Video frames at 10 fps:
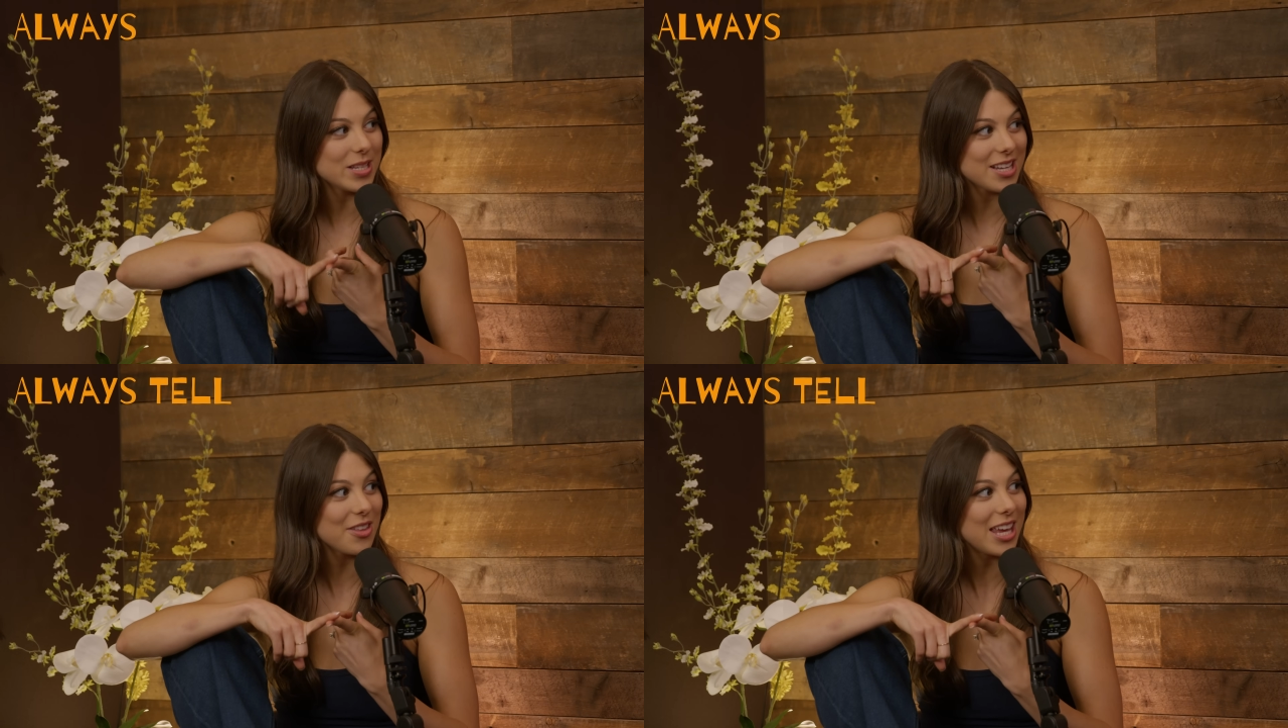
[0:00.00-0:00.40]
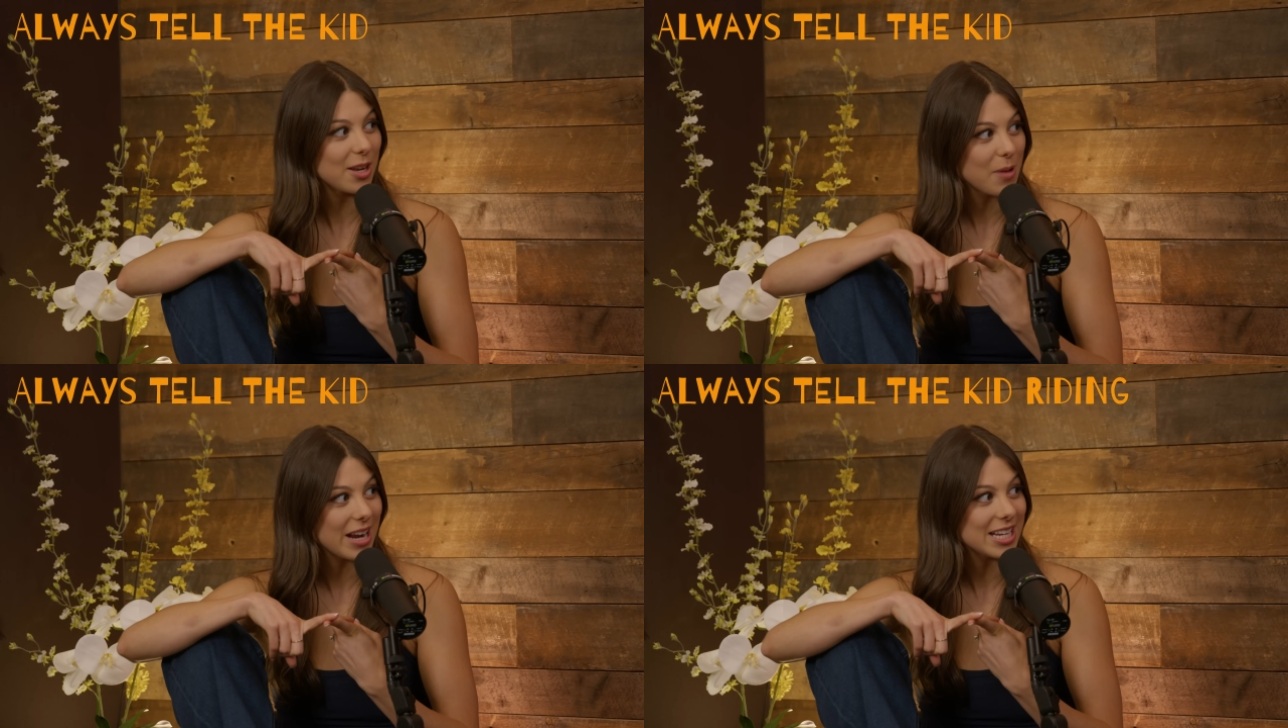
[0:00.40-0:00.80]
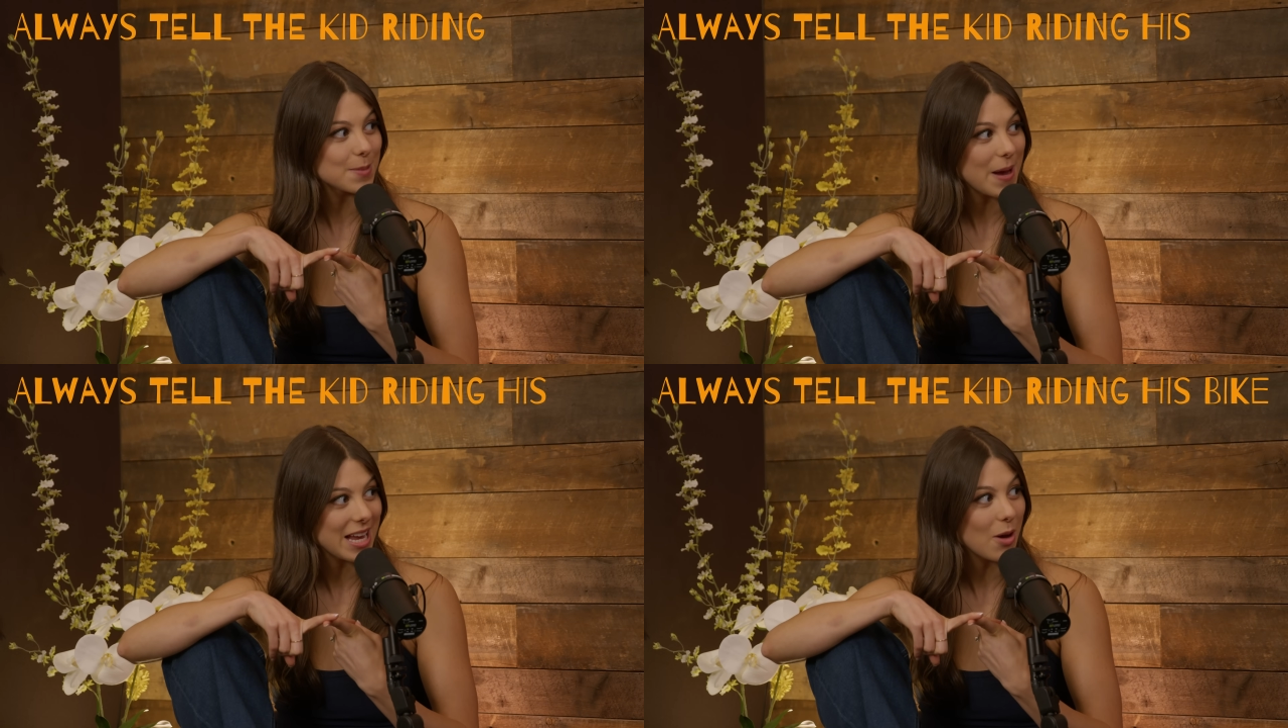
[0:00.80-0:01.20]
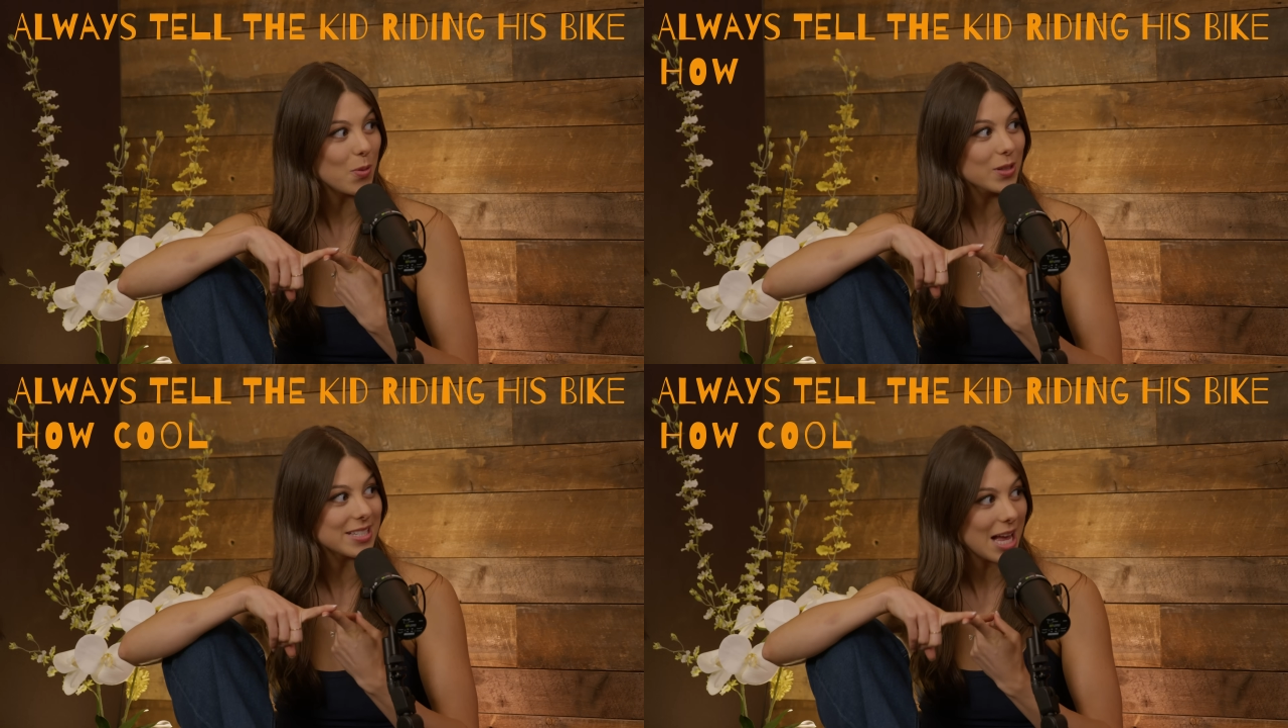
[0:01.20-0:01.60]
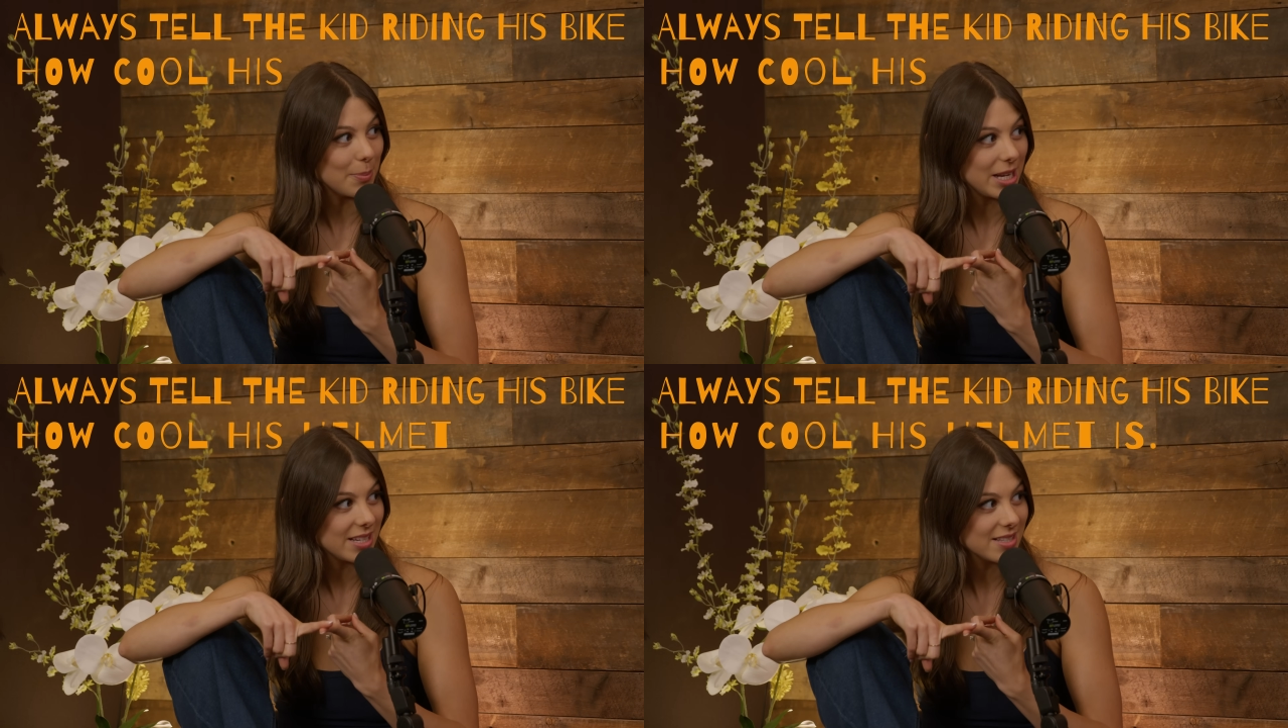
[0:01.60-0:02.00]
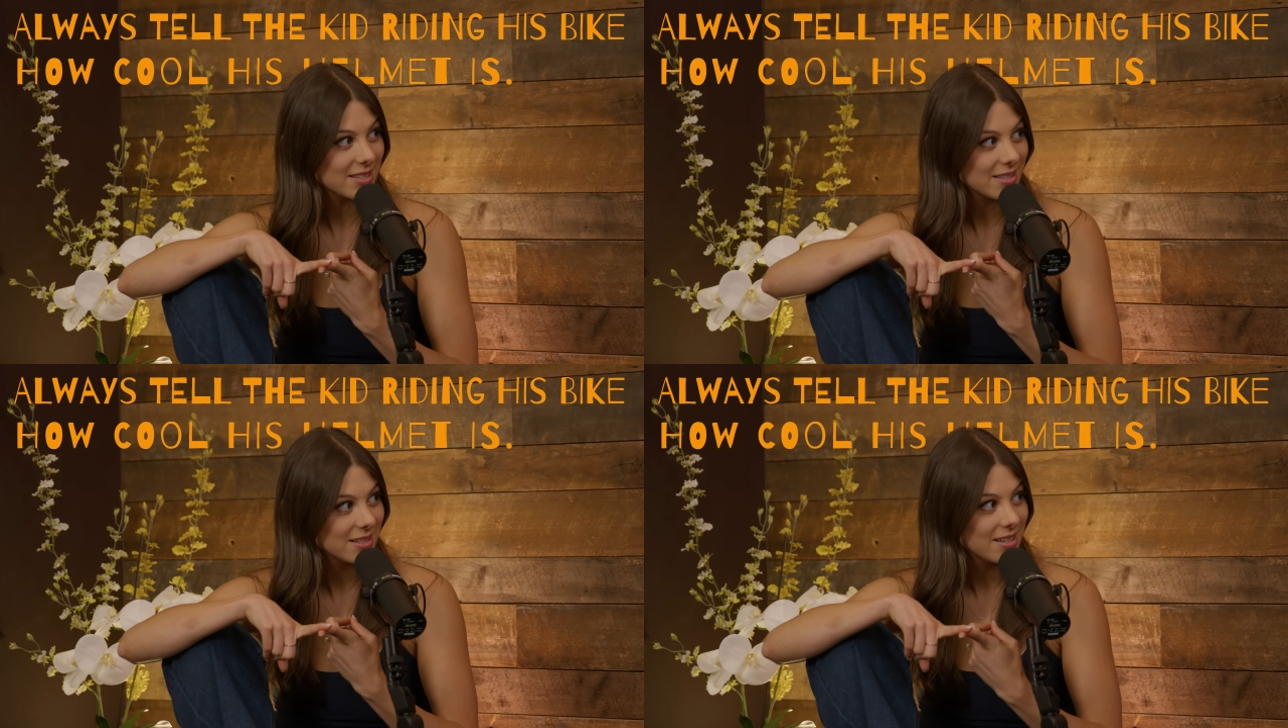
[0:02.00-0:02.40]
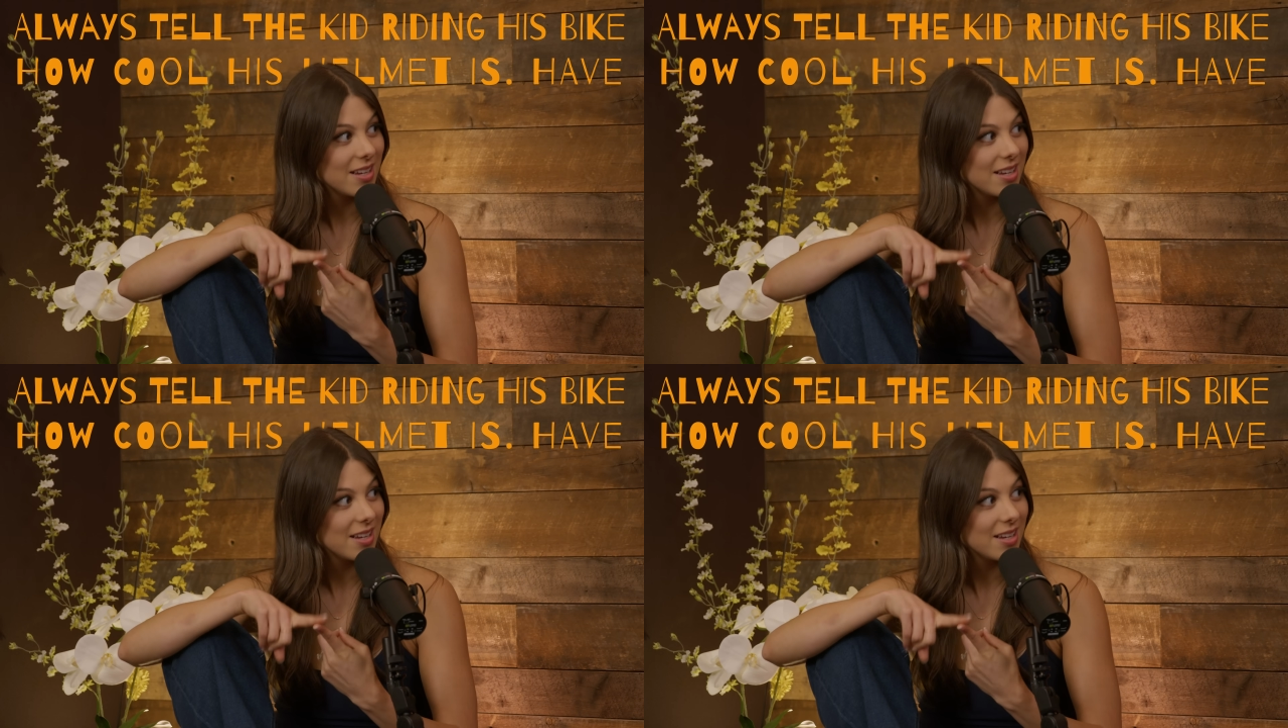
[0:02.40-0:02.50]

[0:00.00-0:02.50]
always tell the kid riding his bike how cool his helmet is.